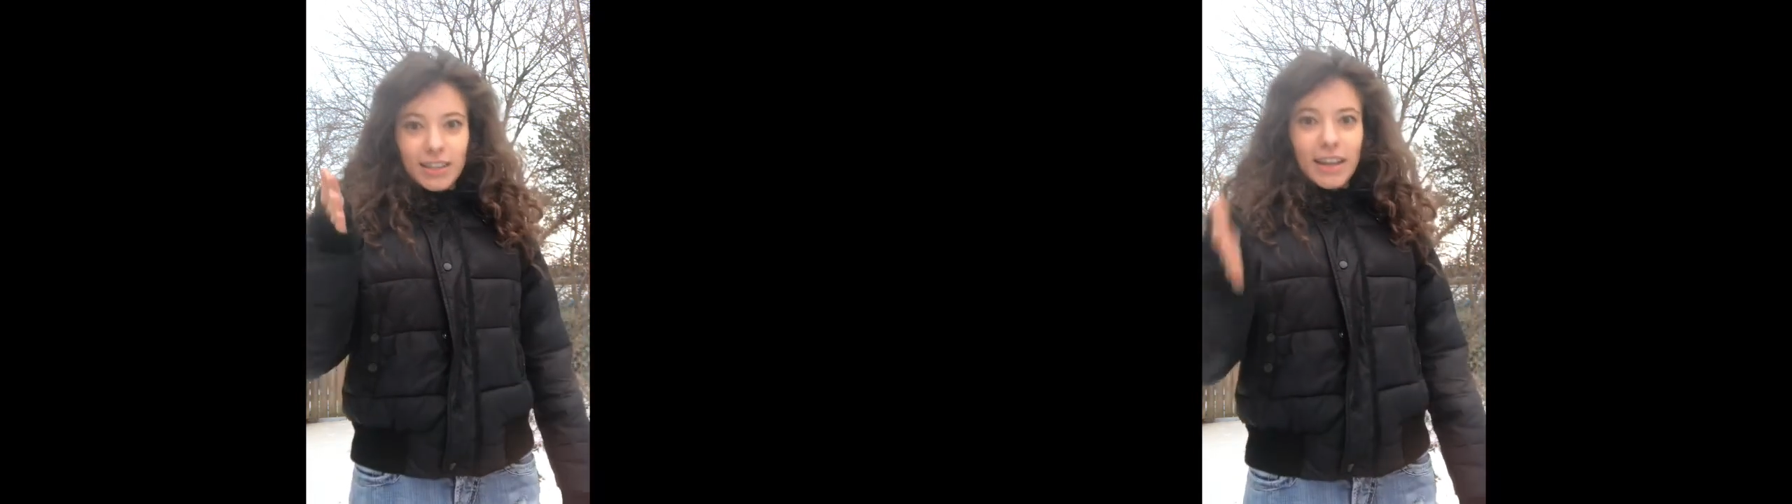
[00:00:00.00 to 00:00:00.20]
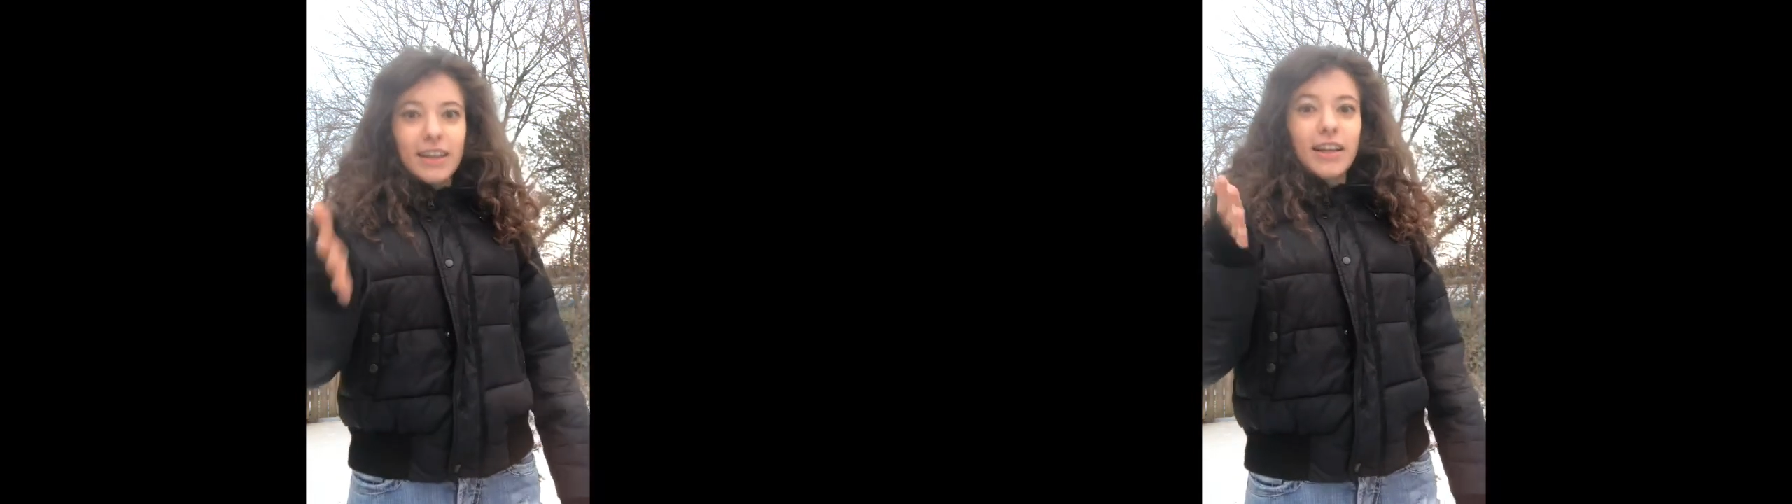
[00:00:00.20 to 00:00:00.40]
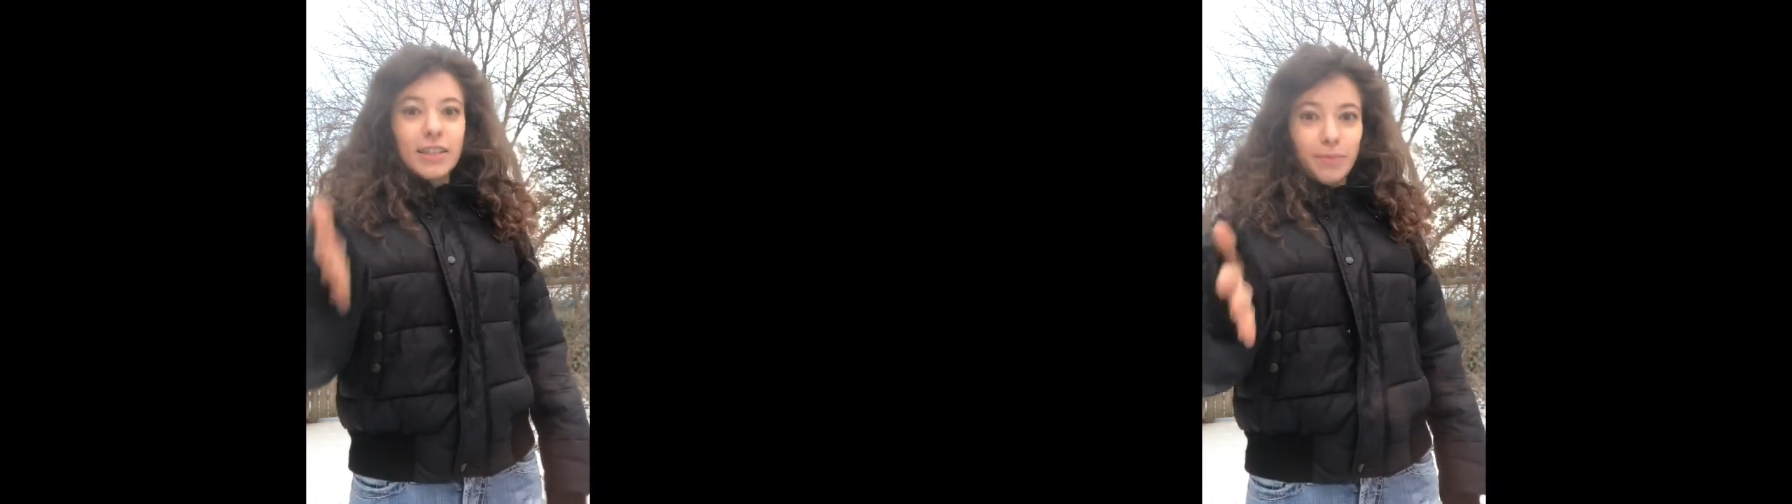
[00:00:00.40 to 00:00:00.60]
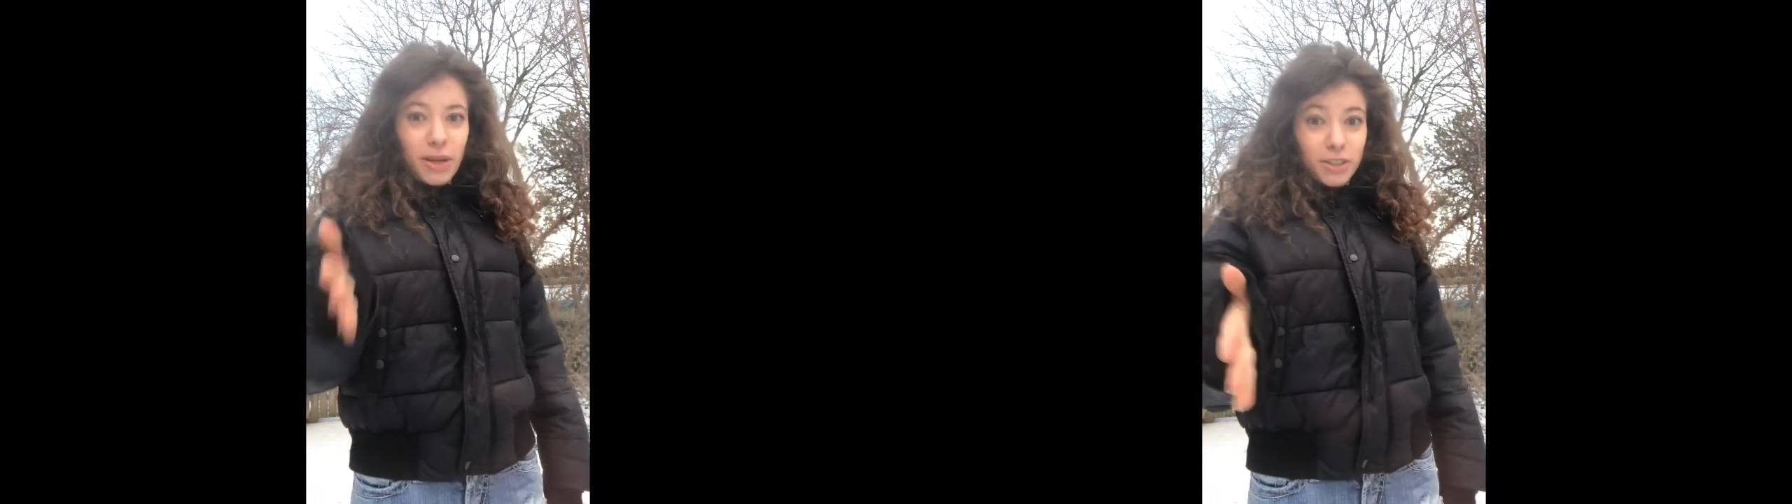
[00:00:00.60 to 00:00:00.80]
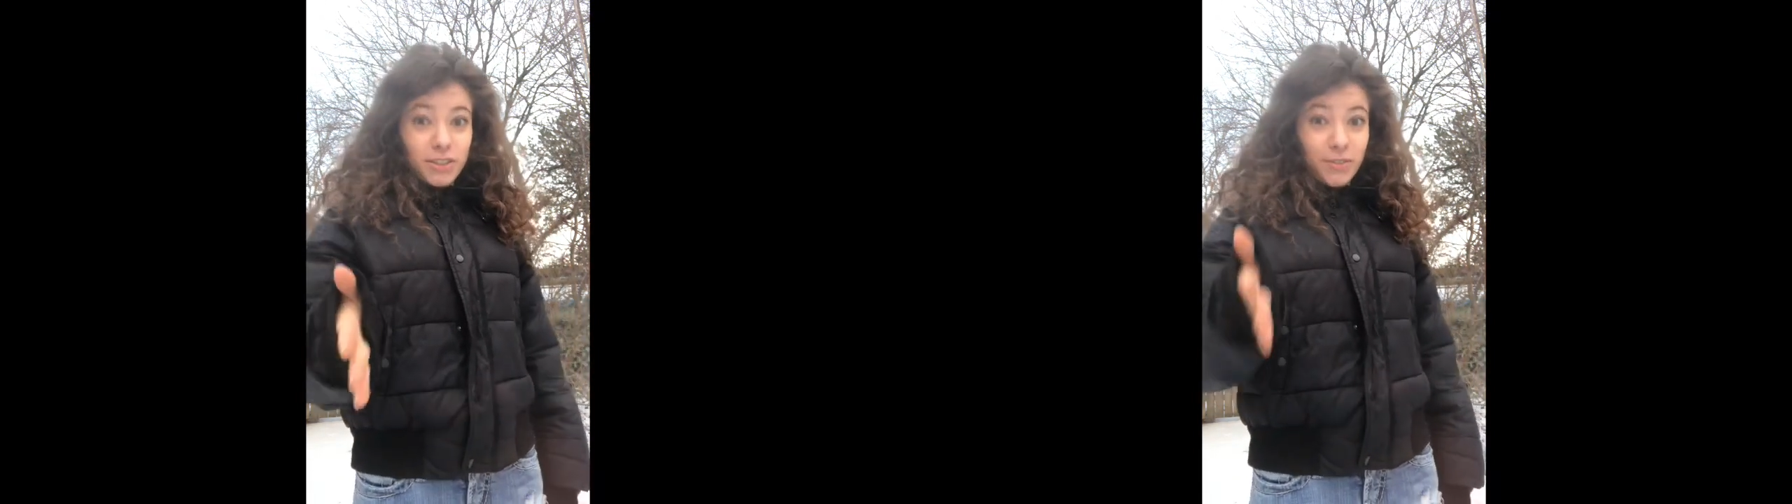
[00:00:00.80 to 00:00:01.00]
take nice
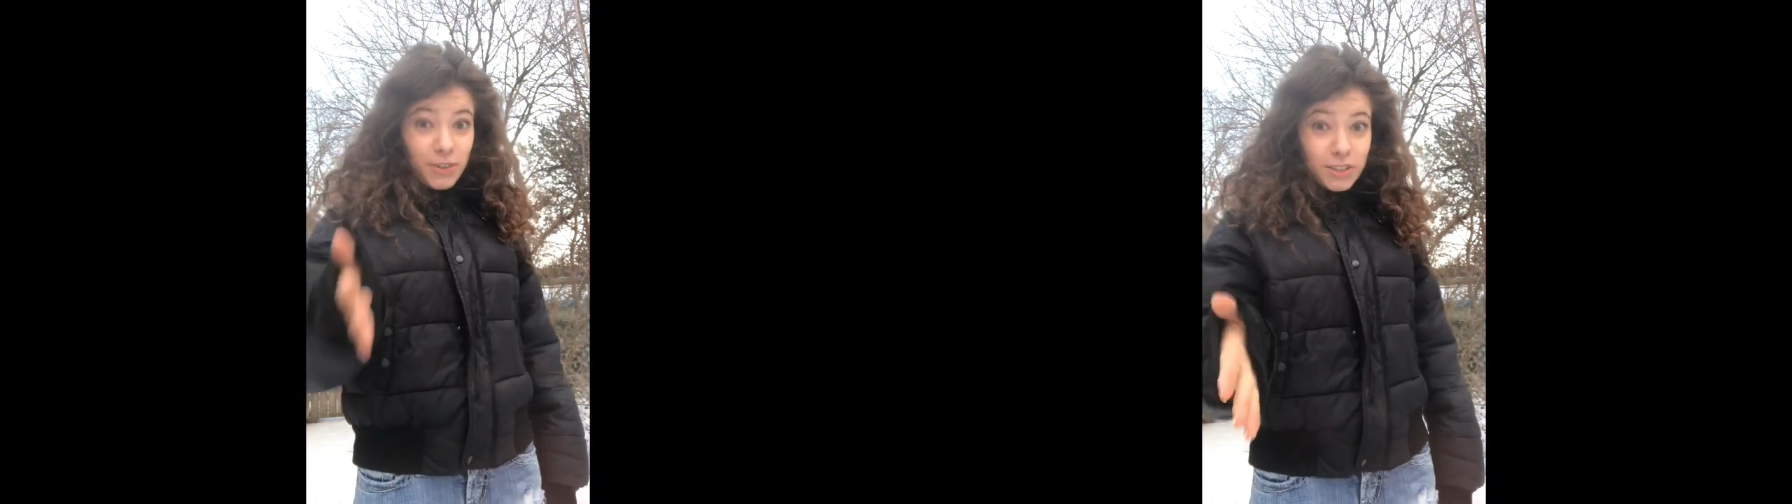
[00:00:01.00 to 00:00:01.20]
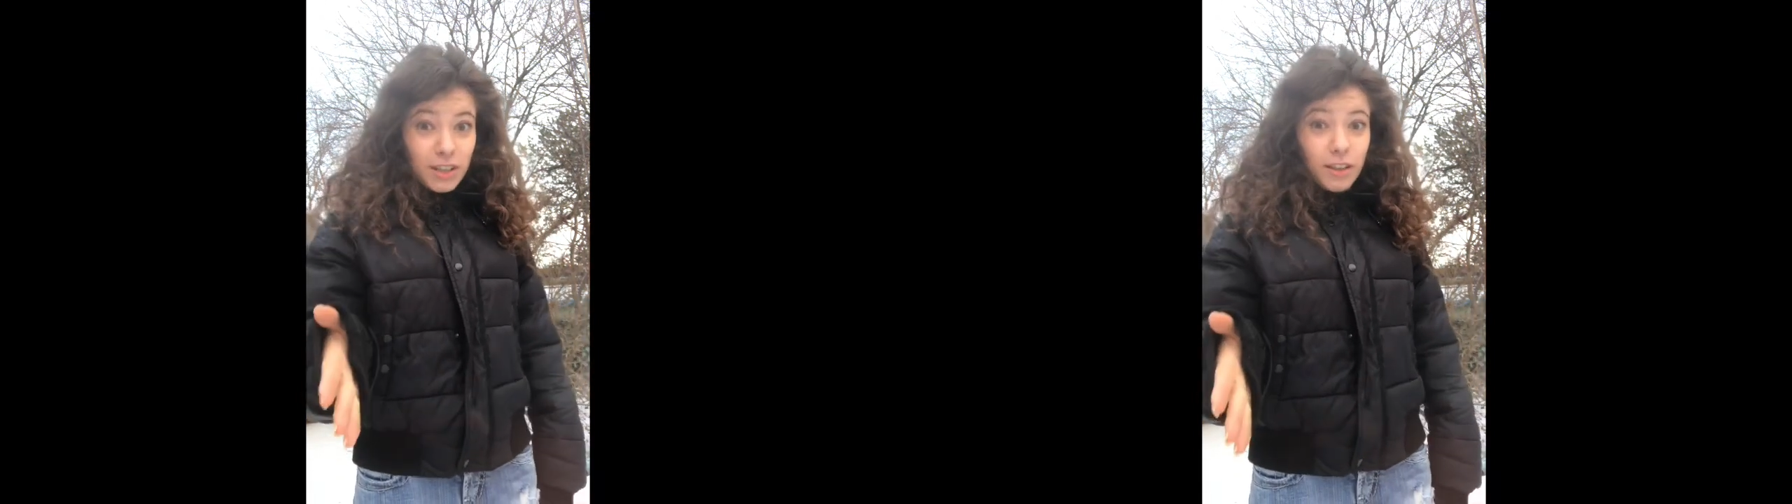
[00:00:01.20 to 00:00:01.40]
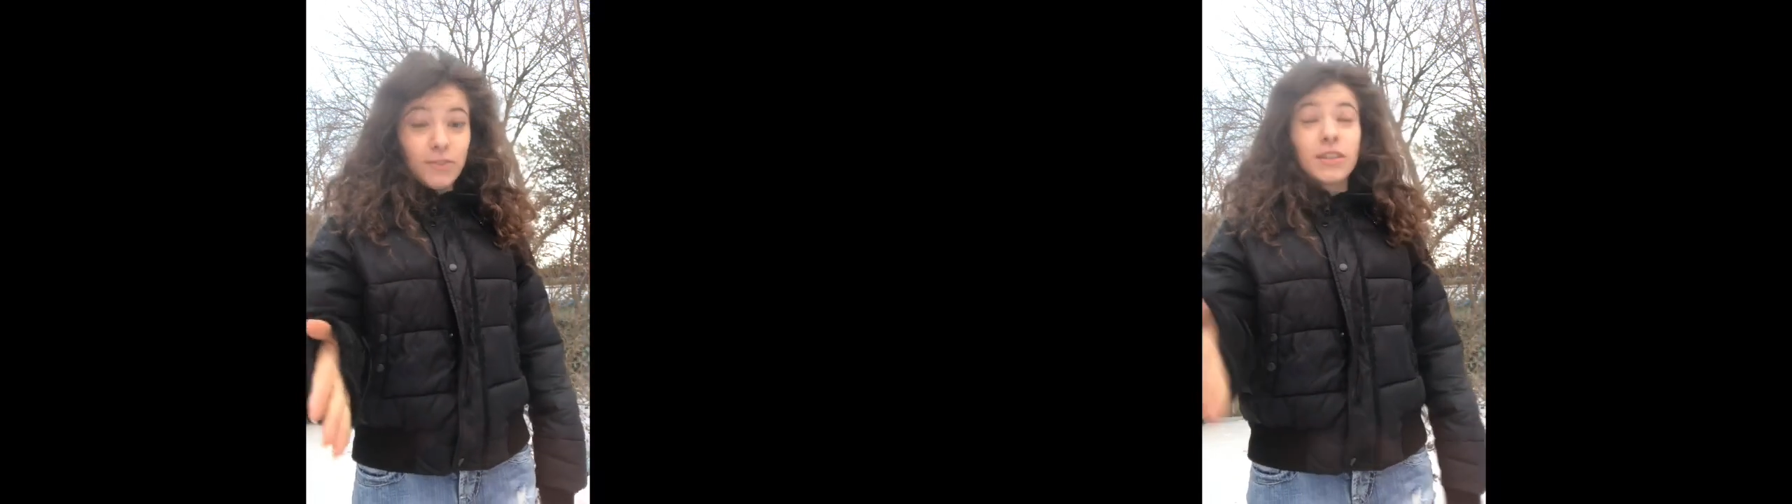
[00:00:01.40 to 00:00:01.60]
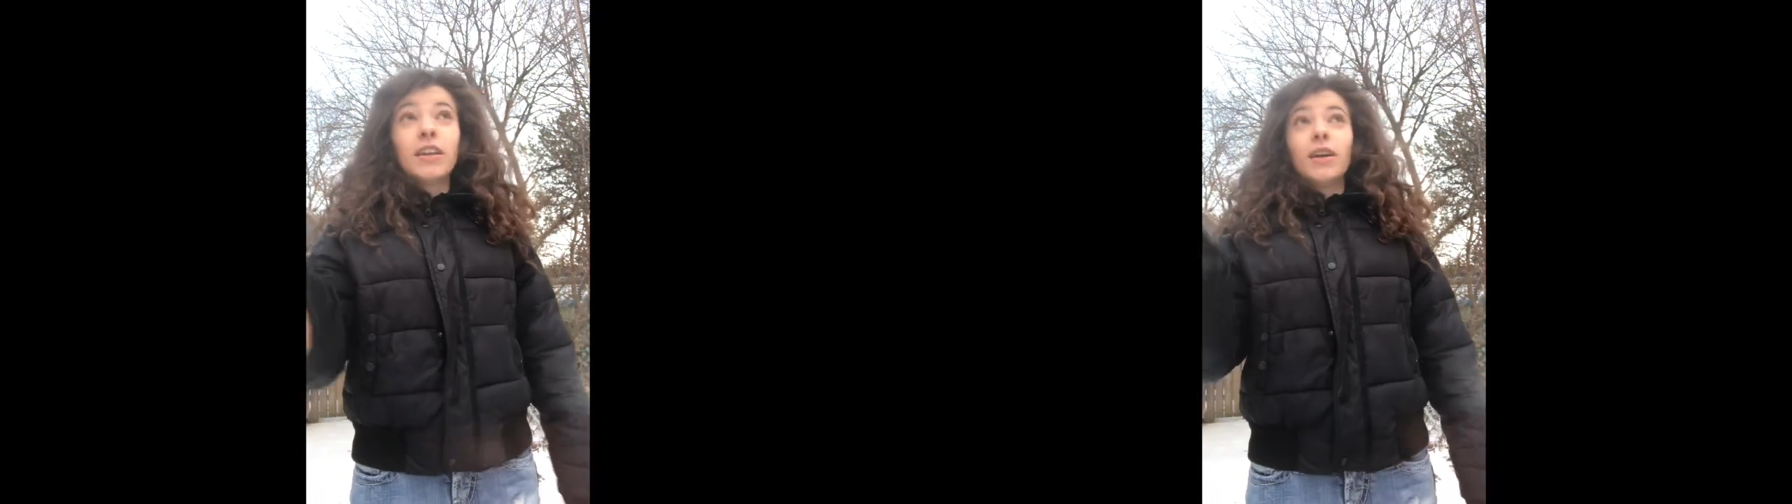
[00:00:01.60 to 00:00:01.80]
pictures of yourselves